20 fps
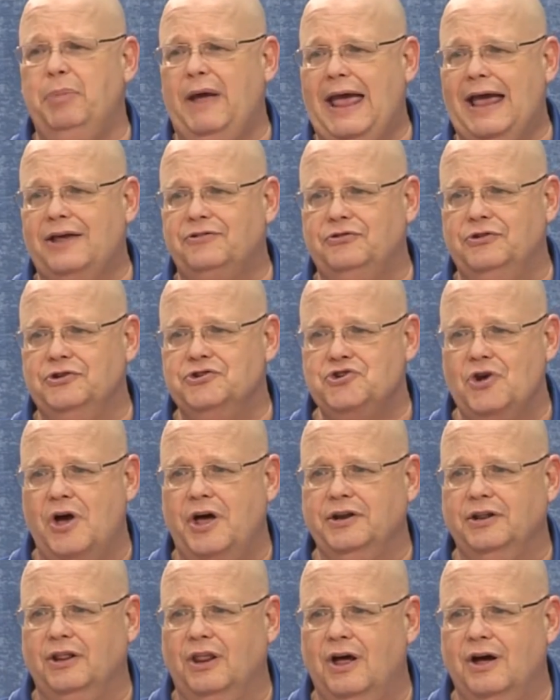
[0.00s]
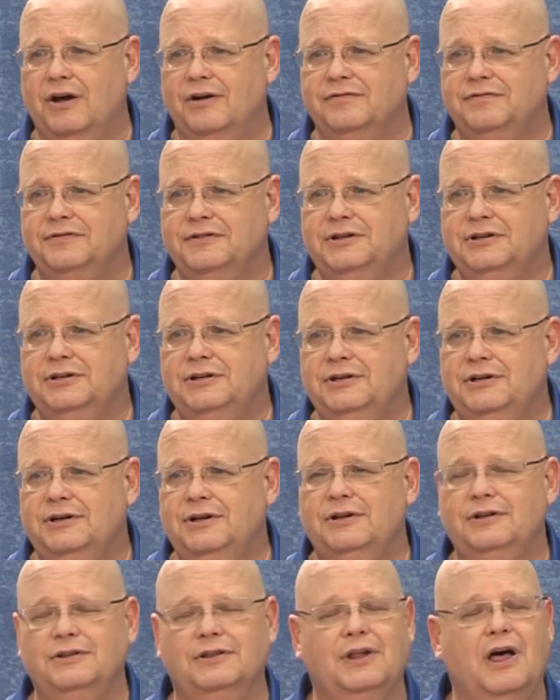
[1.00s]
passage on love.
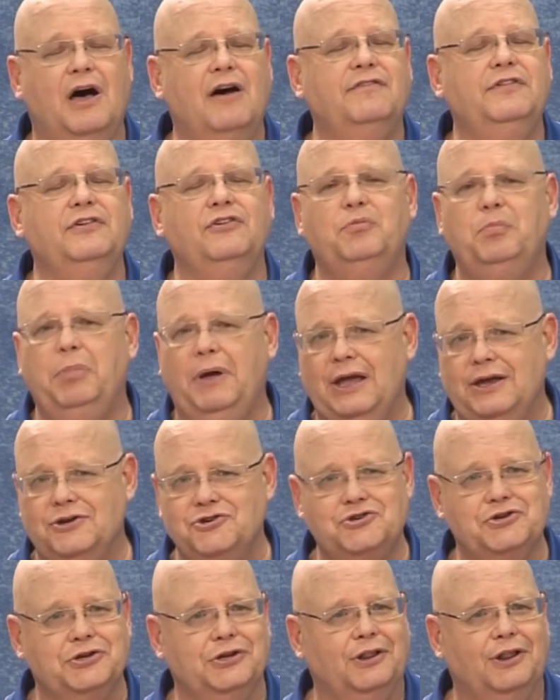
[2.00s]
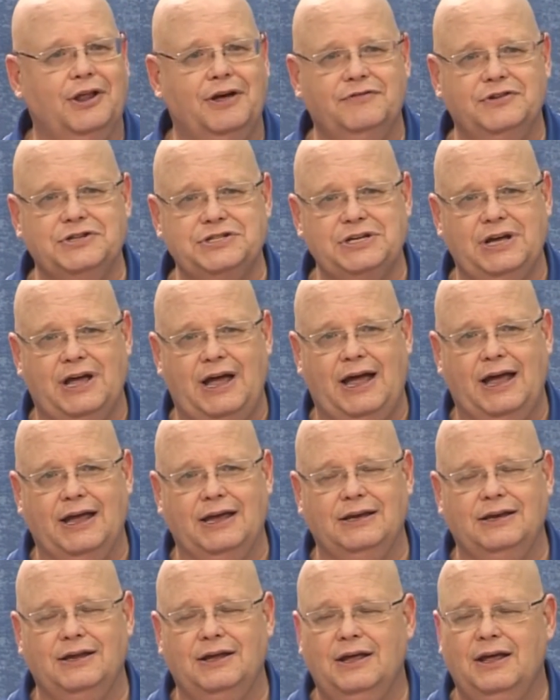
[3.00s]
Love is patient, love is
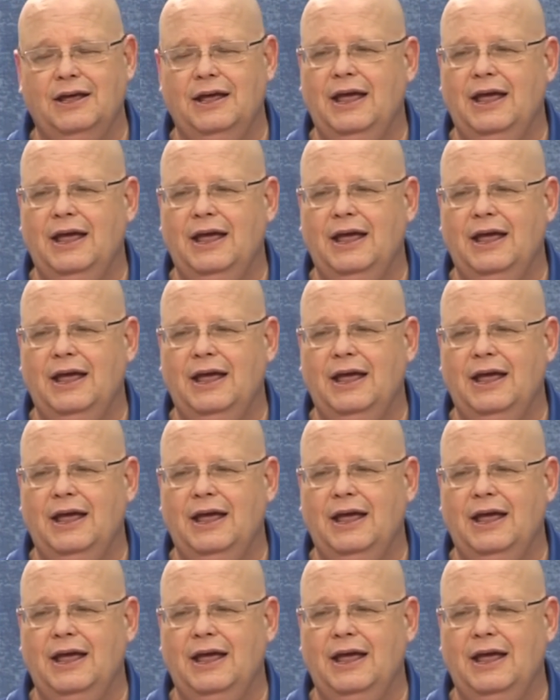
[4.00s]
kind.